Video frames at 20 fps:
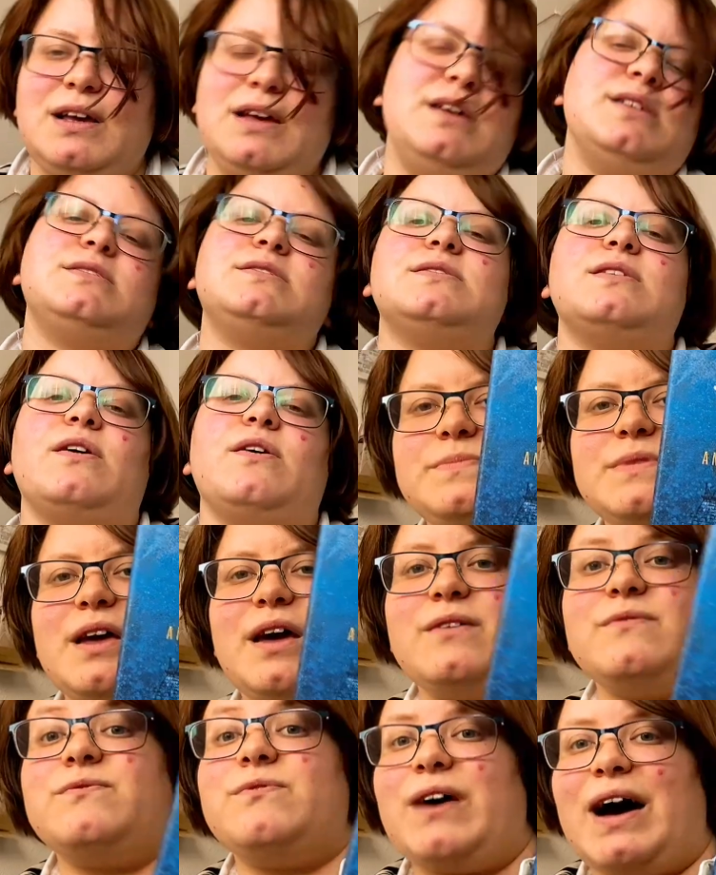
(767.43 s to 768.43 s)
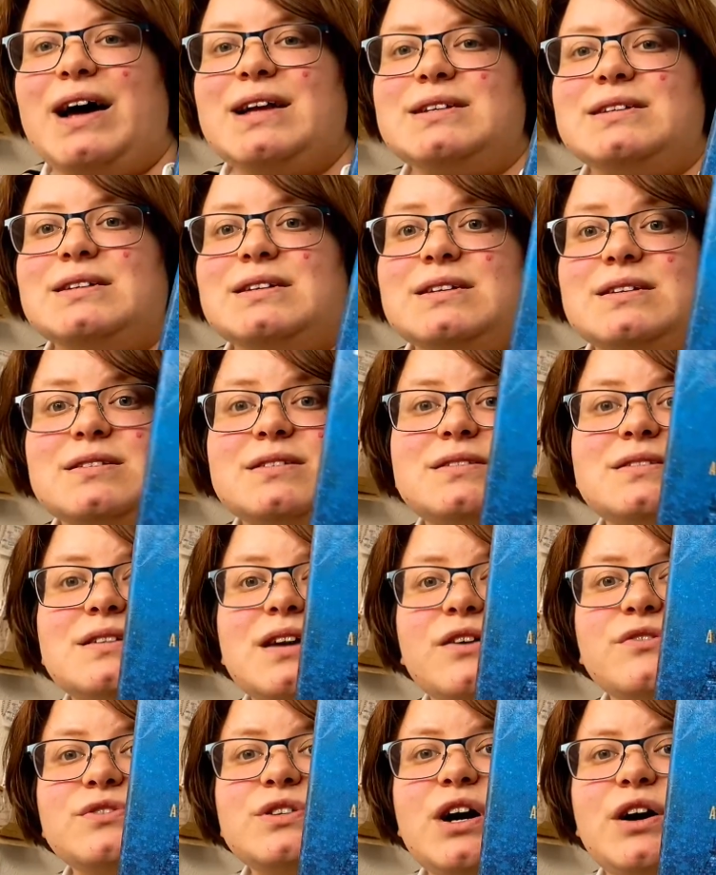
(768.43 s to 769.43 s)
So, and that is
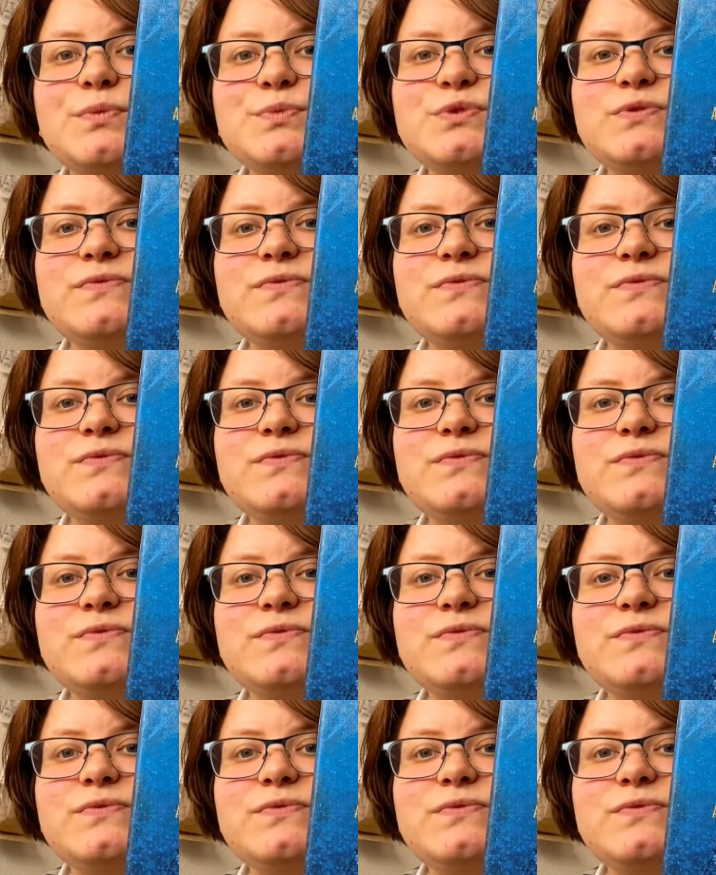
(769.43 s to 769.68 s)
Down Comes